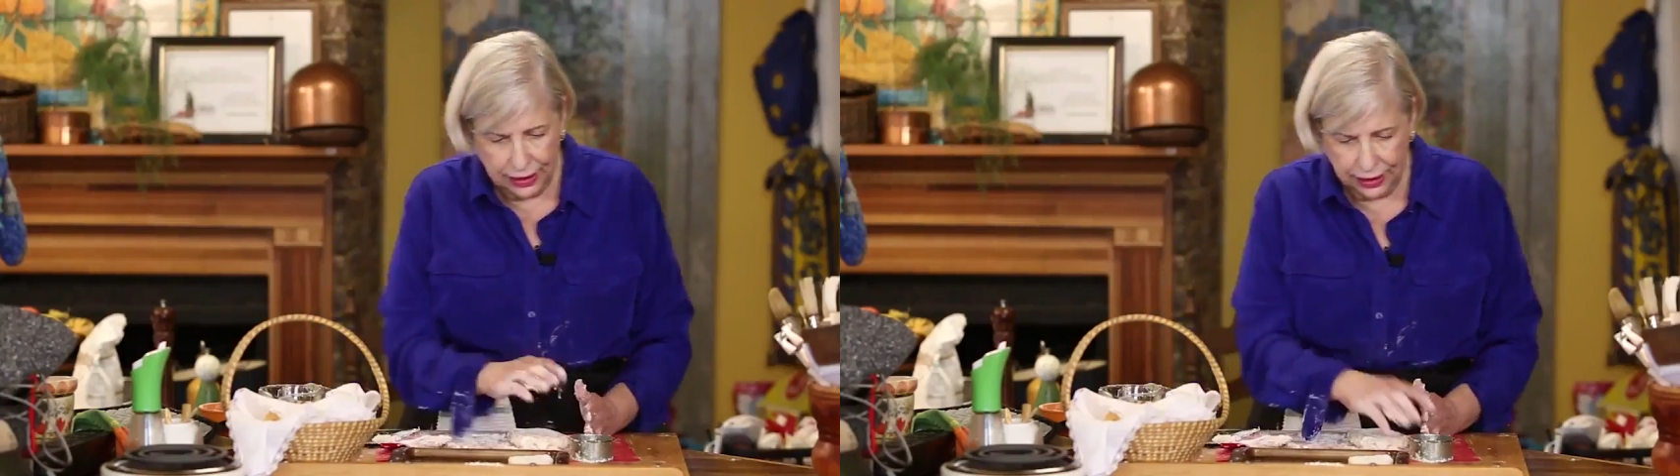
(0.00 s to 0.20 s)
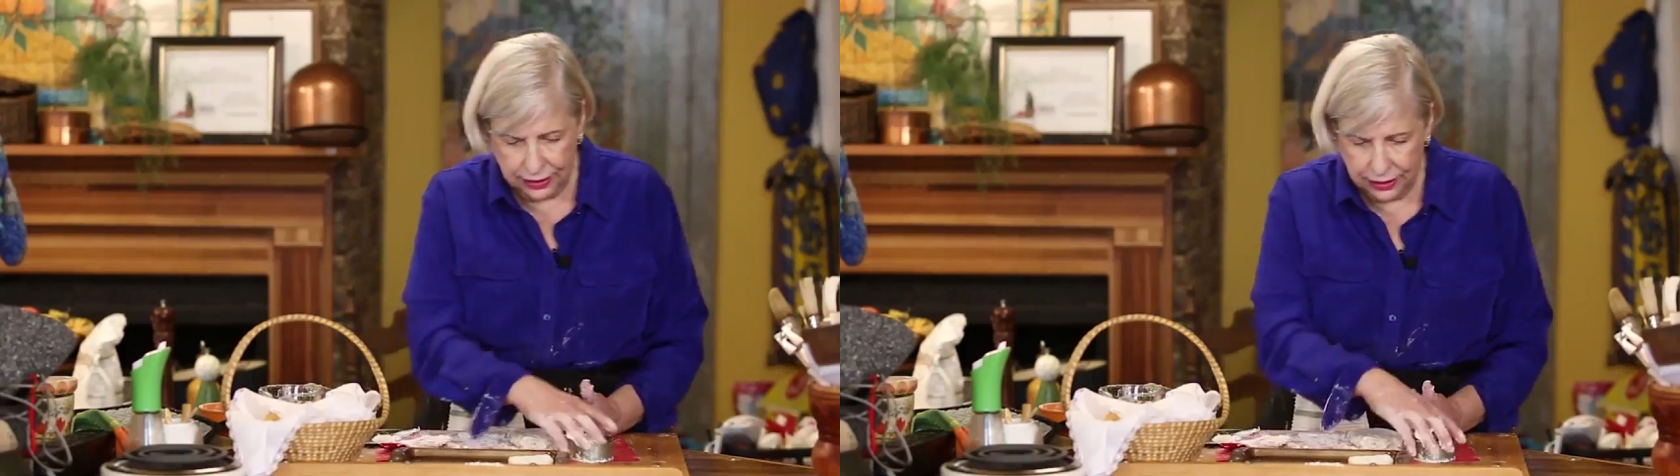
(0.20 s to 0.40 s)

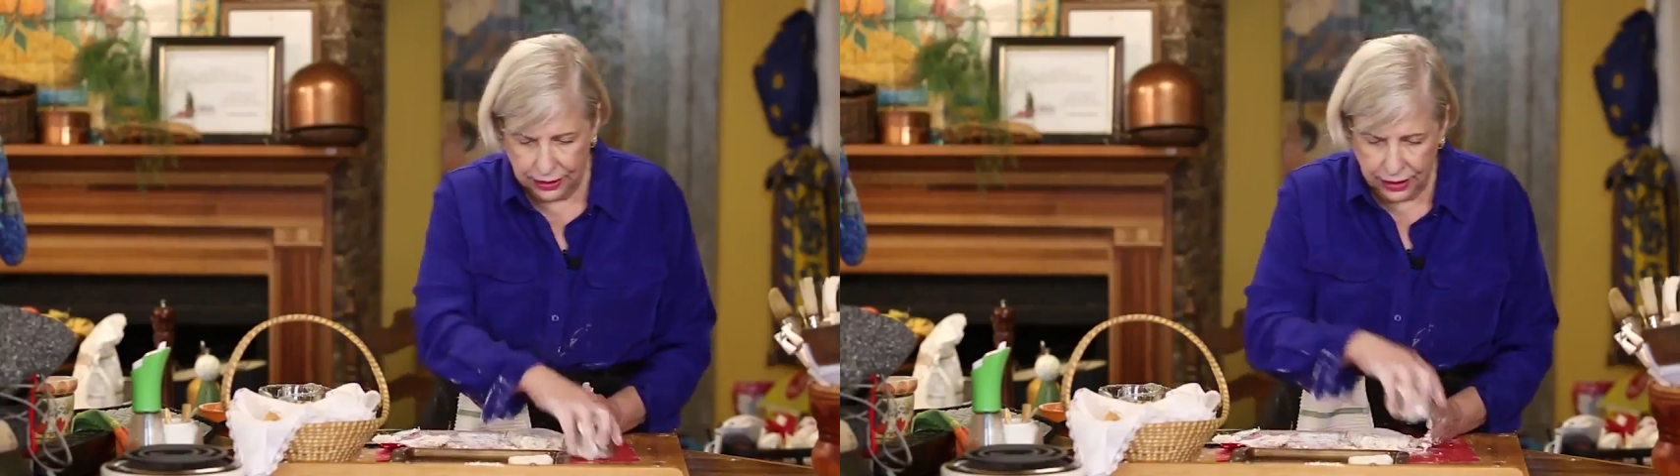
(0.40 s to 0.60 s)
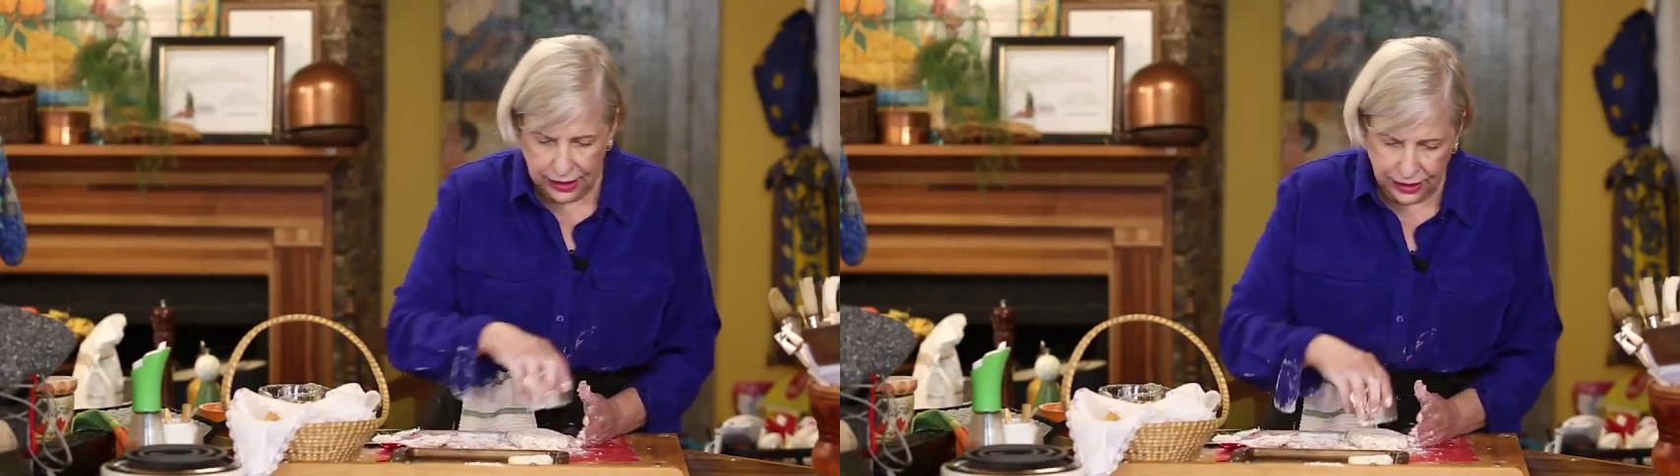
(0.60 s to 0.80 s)
and
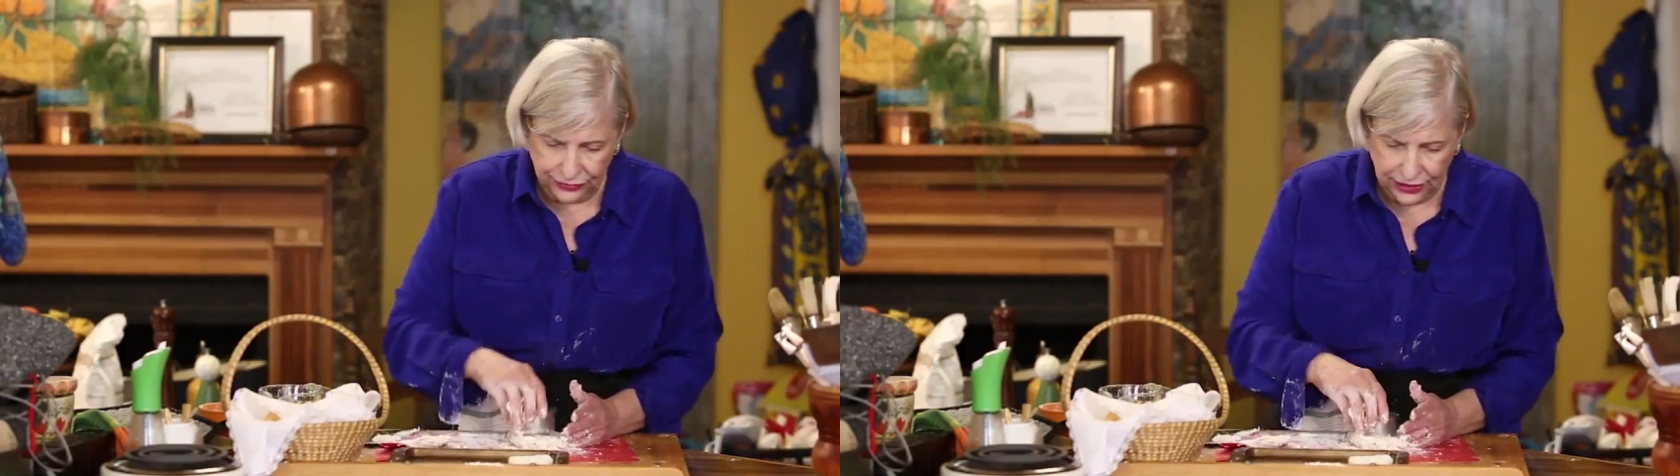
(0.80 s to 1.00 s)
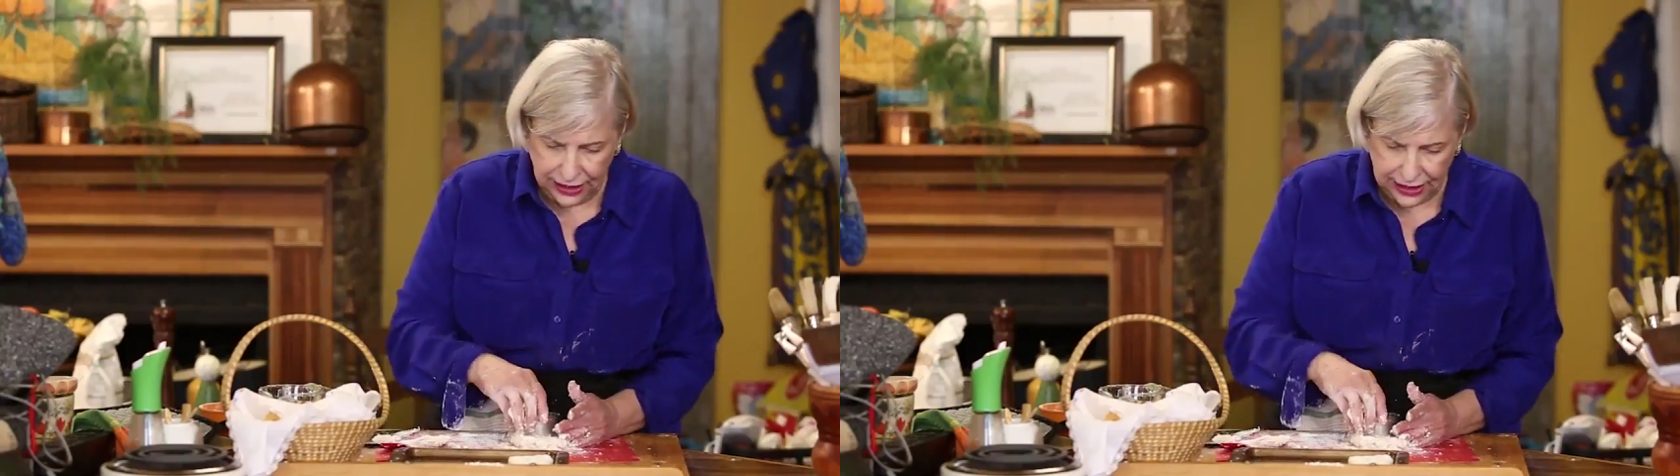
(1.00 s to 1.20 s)
cut
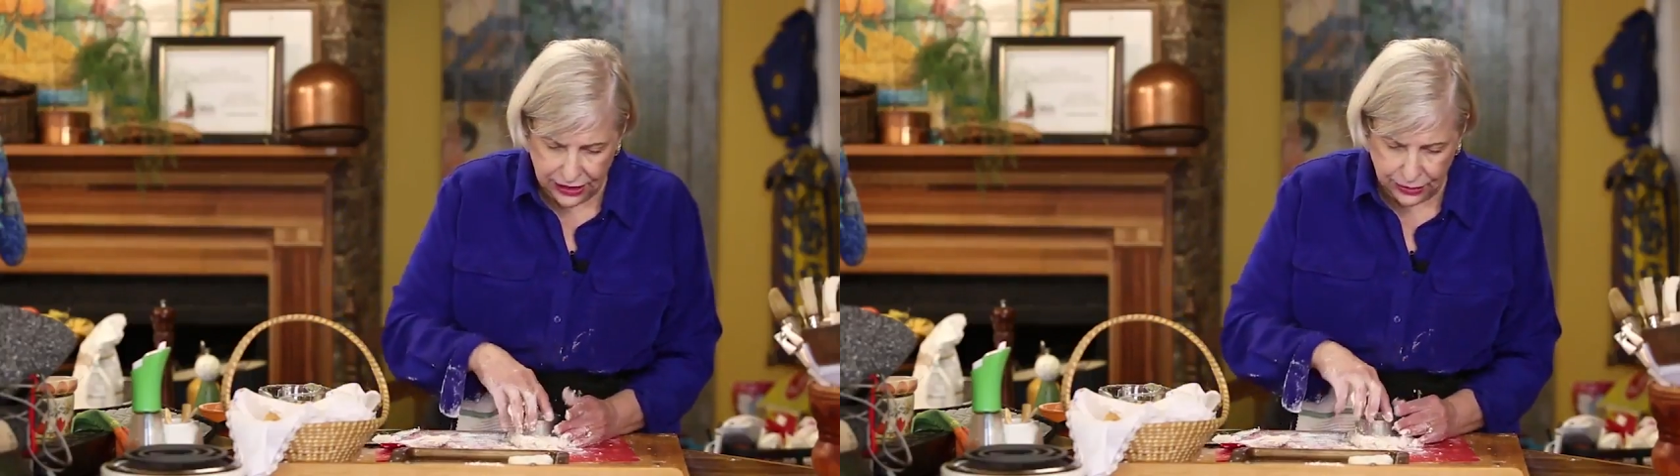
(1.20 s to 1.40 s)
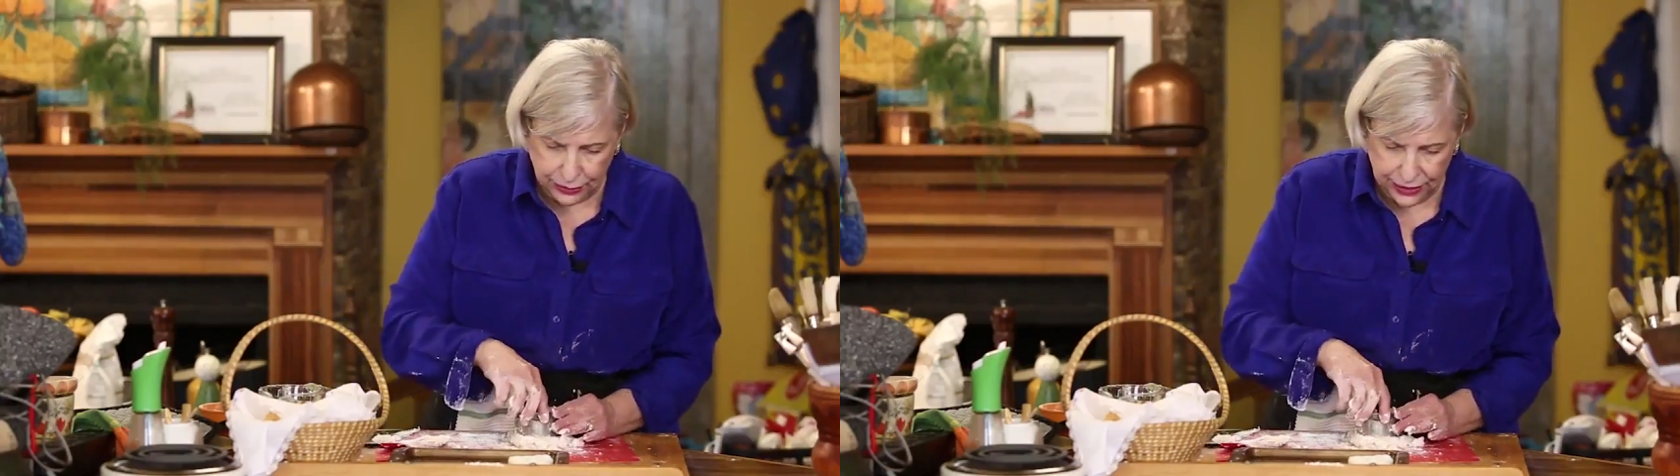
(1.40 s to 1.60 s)
out the last